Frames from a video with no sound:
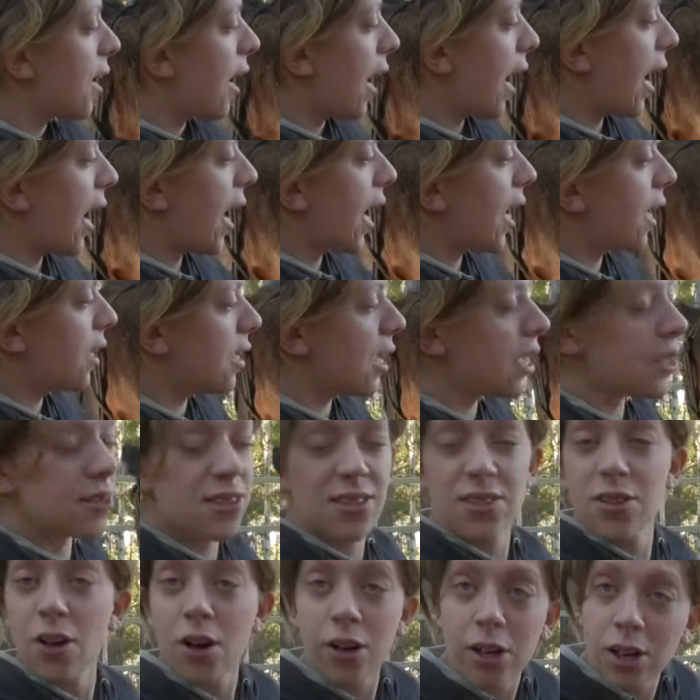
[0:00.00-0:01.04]
and
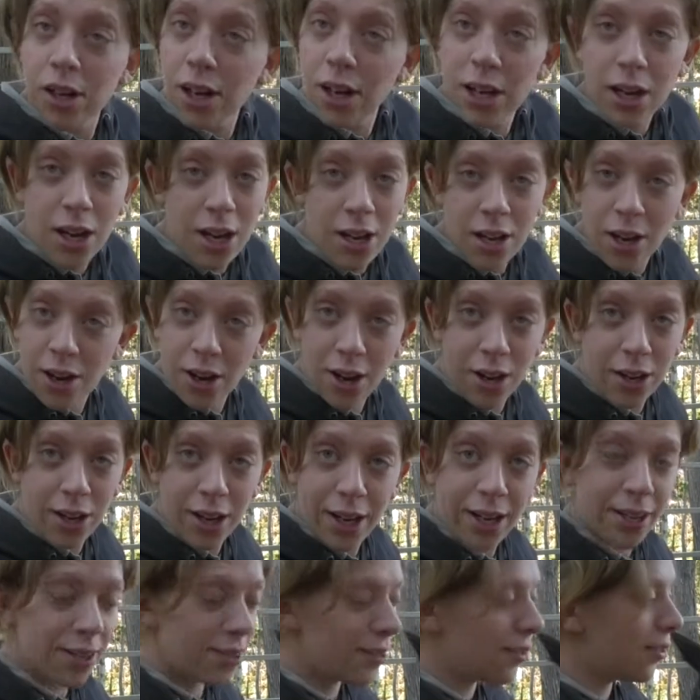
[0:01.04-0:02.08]
it's not gonna hurt
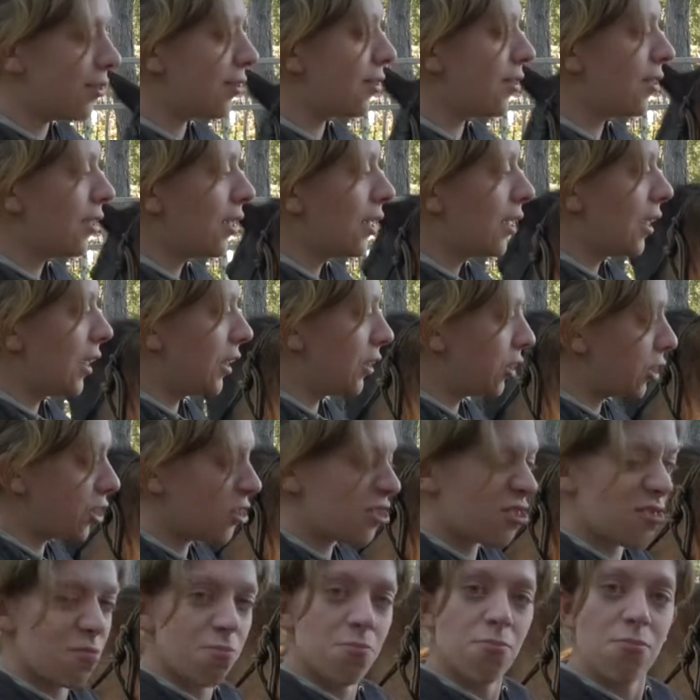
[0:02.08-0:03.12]
her, it's
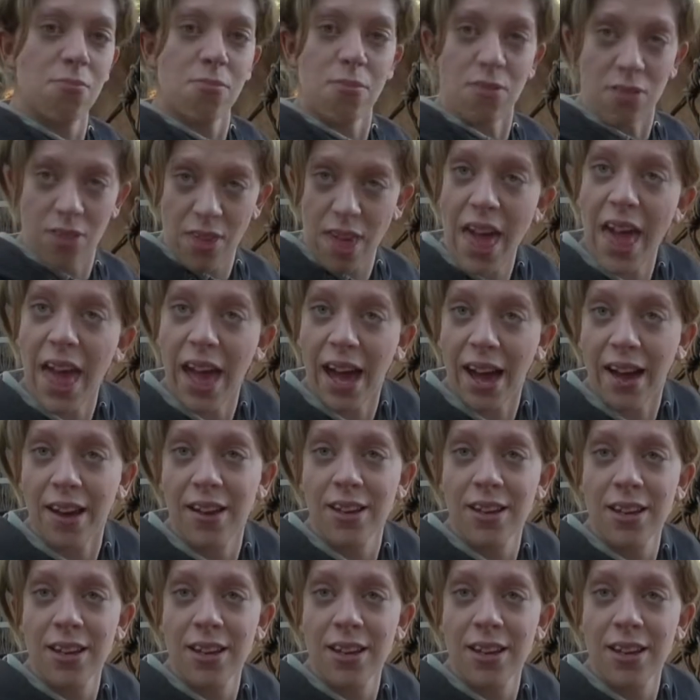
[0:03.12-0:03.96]
just there.